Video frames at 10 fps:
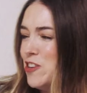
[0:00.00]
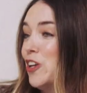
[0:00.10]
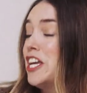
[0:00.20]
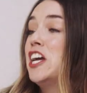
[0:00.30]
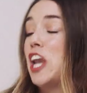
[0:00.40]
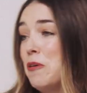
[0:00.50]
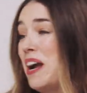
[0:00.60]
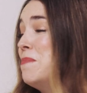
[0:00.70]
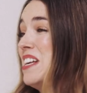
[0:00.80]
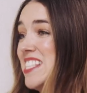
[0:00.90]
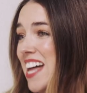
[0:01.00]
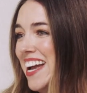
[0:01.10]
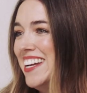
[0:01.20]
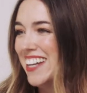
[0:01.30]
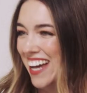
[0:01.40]
You're looking glowing, I must yeah.
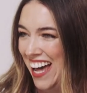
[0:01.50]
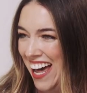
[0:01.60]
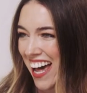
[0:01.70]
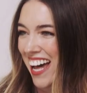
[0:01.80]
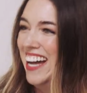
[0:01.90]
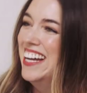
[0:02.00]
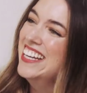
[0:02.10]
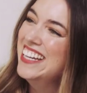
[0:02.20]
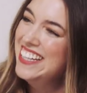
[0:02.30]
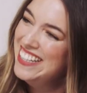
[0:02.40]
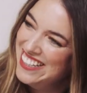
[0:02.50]
say. You've done a fantastic